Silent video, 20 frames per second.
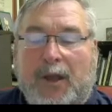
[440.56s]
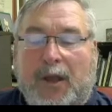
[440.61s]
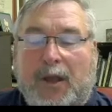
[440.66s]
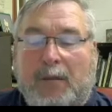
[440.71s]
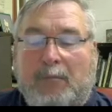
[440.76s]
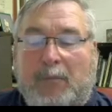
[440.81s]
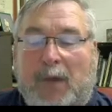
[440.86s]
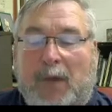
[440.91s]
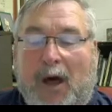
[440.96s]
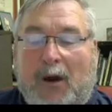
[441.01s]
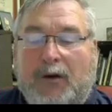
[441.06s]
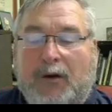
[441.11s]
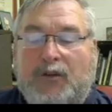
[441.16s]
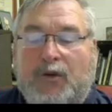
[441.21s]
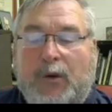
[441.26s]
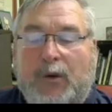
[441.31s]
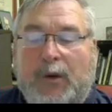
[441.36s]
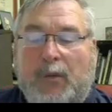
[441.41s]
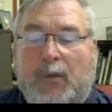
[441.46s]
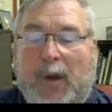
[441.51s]

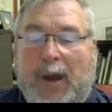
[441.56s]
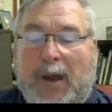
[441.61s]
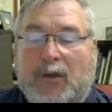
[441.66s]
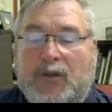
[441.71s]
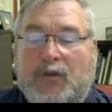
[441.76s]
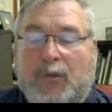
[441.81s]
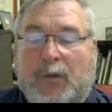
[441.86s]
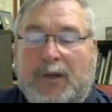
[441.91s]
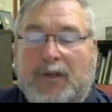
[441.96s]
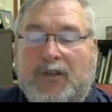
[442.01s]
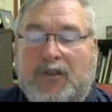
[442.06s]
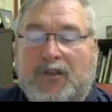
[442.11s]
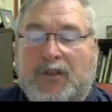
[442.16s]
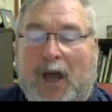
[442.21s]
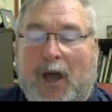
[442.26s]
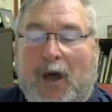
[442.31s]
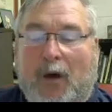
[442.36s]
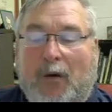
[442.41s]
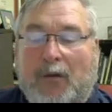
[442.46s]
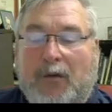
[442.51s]
Monitoring wells were
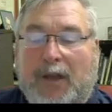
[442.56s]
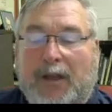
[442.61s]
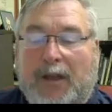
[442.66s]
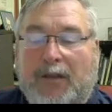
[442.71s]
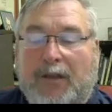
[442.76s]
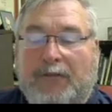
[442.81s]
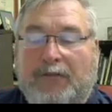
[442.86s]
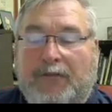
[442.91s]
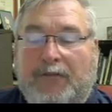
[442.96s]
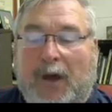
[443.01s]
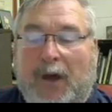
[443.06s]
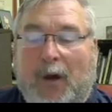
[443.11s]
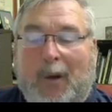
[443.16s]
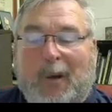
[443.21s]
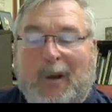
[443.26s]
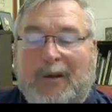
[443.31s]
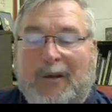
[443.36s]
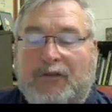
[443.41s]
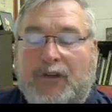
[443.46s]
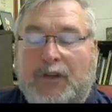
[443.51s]
installed in the
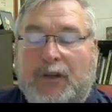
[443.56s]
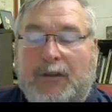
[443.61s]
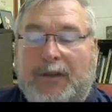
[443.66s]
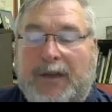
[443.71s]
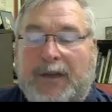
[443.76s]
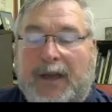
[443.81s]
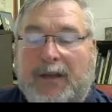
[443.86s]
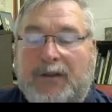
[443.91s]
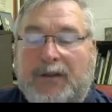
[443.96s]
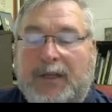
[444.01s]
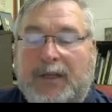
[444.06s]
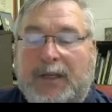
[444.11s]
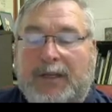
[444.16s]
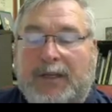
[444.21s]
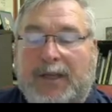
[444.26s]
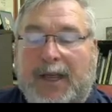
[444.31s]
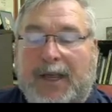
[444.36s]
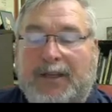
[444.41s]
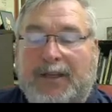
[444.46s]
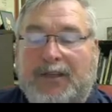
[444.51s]
fall of
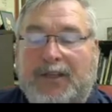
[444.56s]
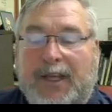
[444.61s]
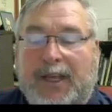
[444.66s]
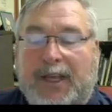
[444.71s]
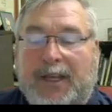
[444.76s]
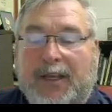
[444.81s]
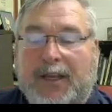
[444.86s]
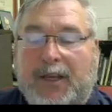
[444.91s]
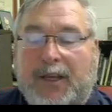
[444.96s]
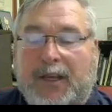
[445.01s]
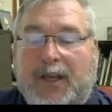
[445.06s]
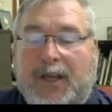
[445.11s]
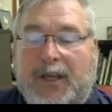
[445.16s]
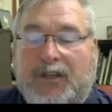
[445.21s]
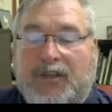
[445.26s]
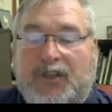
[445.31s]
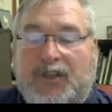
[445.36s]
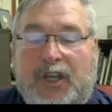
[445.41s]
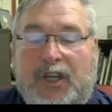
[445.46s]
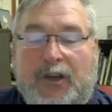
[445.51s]
2018.
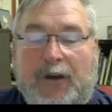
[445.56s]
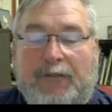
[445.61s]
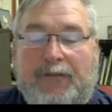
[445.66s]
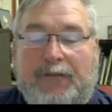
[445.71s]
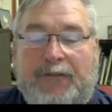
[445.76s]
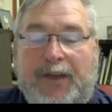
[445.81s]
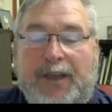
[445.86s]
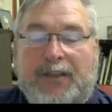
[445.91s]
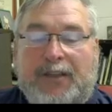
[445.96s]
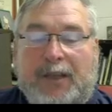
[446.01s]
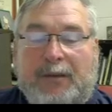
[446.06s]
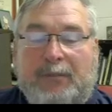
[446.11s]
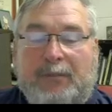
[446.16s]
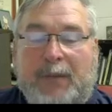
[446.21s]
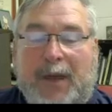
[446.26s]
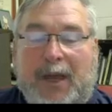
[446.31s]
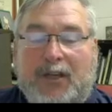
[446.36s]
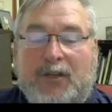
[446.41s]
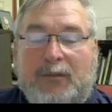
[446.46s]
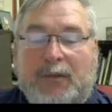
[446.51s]
Geophysic
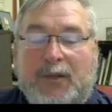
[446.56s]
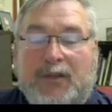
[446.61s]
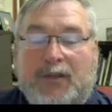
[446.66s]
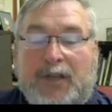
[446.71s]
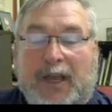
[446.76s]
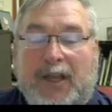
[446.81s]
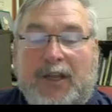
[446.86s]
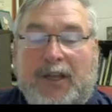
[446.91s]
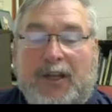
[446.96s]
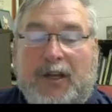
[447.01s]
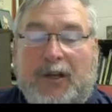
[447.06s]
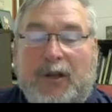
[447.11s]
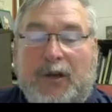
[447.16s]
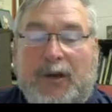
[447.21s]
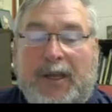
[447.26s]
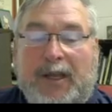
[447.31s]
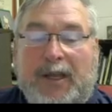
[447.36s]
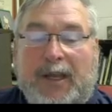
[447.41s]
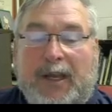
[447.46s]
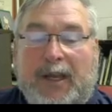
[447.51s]
measurements,
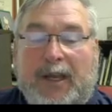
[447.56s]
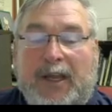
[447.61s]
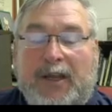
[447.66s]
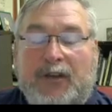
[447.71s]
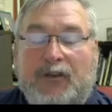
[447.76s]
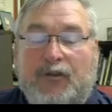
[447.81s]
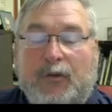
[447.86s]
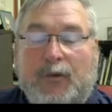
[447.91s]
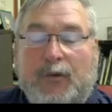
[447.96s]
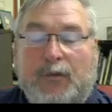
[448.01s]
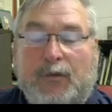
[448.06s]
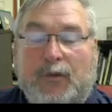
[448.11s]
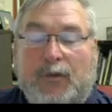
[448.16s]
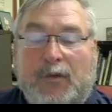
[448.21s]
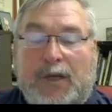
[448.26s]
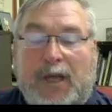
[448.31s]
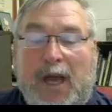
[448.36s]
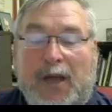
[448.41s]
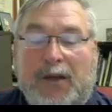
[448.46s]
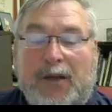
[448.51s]
including electrical
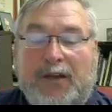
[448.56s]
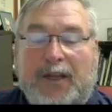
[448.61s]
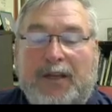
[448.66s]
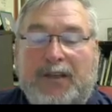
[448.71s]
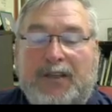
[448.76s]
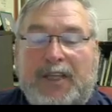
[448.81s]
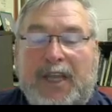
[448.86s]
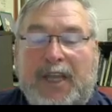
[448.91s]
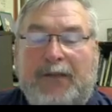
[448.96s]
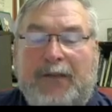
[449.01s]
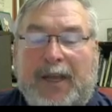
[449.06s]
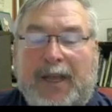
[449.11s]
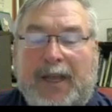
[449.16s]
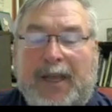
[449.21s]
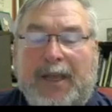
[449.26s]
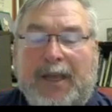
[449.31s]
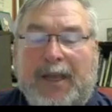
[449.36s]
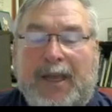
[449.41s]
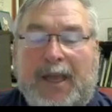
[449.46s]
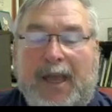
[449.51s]

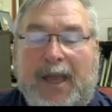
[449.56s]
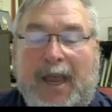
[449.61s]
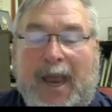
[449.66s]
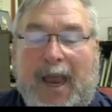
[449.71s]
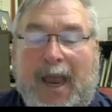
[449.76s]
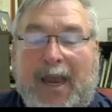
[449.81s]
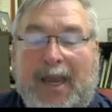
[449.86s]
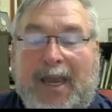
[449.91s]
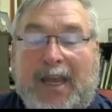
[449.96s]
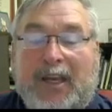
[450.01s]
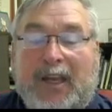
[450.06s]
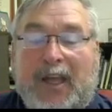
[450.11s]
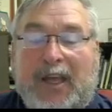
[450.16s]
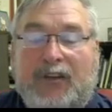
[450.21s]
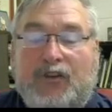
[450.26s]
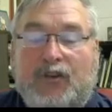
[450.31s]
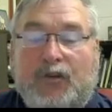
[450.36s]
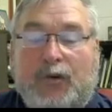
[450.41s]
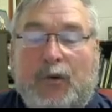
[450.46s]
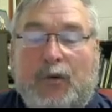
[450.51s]
conductivity and
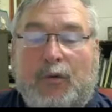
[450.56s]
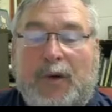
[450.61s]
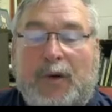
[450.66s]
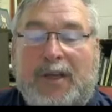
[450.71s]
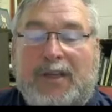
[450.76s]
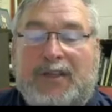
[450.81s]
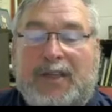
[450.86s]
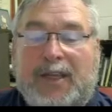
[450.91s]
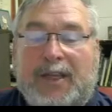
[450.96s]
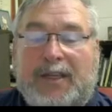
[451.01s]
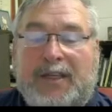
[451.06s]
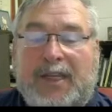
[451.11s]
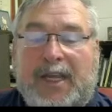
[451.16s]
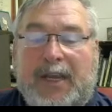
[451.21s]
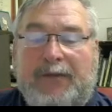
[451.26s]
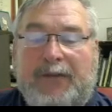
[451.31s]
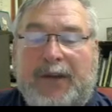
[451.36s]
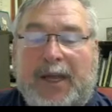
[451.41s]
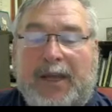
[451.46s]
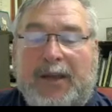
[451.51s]
electrical
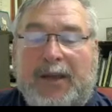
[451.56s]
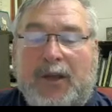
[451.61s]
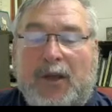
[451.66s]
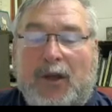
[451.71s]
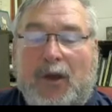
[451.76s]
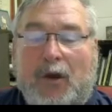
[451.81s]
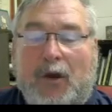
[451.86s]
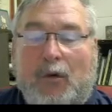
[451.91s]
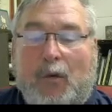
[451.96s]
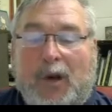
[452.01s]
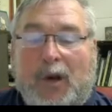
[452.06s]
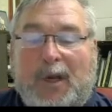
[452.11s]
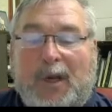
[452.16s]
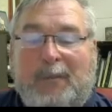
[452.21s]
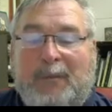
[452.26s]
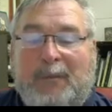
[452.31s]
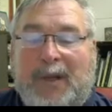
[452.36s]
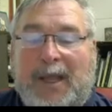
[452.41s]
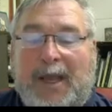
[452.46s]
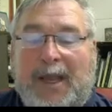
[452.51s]
receptivity, were
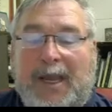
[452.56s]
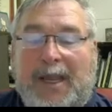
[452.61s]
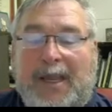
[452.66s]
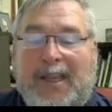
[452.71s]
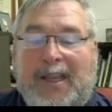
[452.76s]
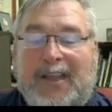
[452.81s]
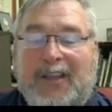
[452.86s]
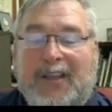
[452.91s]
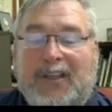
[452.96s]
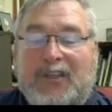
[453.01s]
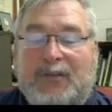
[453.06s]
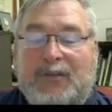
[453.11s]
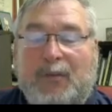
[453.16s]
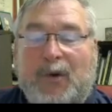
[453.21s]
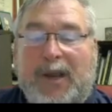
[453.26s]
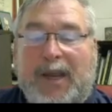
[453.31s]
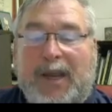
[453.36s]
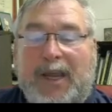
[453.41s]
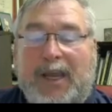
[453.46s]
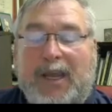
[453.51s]
completed in the
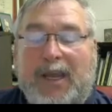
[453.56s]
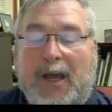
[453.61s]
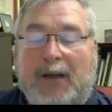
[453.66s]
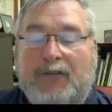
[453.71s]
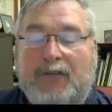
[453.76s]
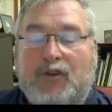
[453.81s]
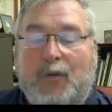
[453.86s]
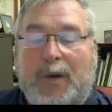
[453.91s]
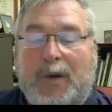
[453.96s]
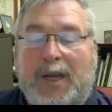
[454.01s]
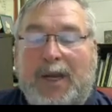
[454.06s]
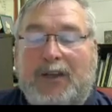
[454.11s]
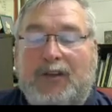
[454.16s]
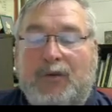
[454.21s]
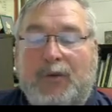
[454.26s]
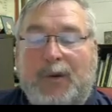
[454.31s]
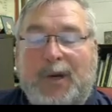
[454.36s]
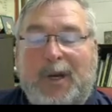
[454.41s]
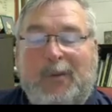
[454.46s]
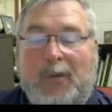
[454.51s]
spring of
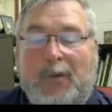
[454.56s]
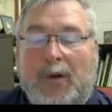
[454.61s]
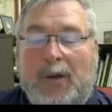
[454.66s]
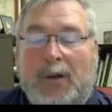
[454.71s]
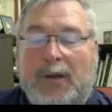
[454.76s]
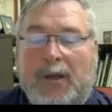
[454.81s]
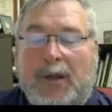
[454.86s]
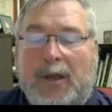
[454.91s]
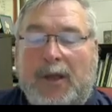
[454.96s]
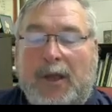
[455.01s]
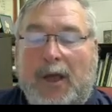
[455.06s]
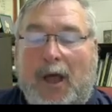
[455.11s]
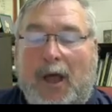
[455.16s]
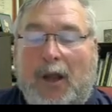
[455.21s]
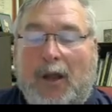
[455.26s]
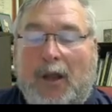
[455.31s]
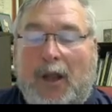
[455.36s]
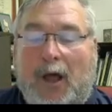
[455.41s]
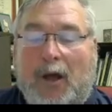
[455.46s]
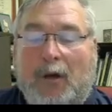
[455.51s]
2021,
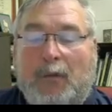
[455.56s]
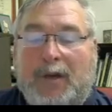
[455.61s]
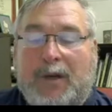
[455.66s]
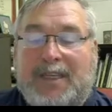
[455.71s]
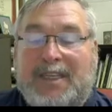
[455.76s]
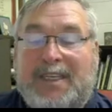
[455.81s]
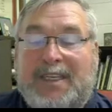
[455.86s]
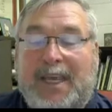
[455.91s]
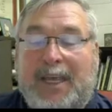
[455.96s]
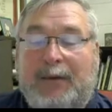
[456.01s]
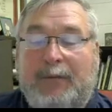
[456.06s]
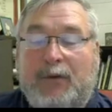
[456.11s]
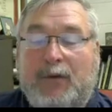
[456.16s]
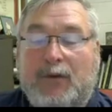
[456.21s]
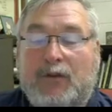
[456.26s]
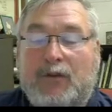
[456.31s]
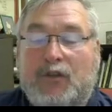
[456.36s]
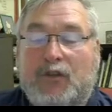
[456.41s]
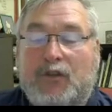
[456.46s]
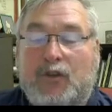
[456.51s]
along with deep
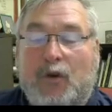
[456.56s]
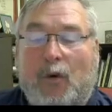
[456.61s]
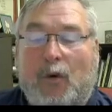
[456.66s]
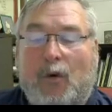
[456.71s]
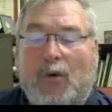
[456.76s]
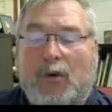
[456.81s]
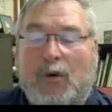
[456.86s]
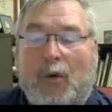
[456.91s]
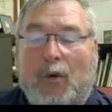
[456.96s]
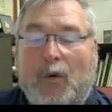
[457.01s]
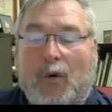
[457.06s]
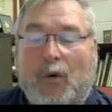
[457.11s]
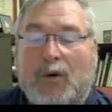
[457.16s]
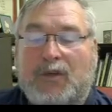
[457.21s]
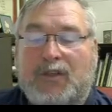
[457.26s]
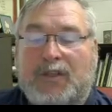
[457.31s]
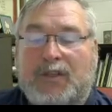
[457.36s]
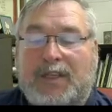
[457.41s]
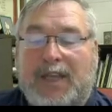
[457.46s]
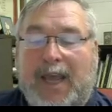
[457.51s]
soil
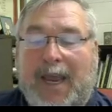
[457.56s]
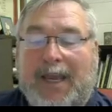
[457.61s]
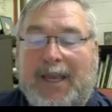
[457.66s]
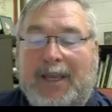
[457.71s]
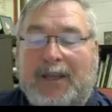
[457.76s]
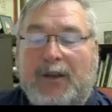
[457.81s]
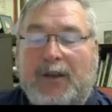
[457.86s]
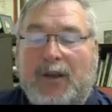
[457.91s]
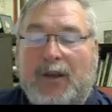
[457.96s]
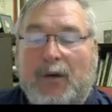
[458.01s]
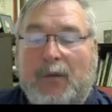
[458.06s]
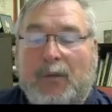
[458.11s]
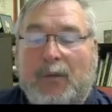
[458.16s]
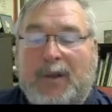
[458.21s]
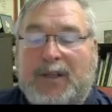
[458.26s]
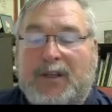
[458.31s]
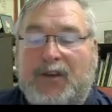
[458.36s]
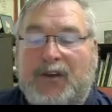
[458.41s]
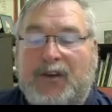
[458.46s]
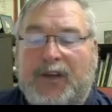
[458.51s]
cores taken
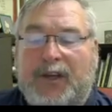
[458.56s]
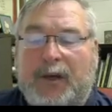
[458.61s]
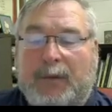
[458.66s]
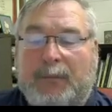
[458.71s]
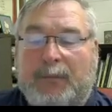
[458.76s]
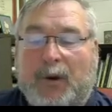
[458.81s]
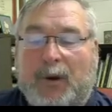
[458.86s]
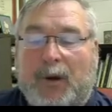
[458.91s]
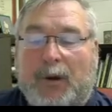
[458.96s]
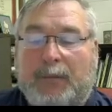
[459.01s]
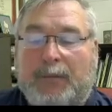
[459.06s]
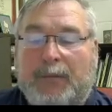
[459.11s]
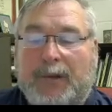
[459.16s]
with a geoprobe.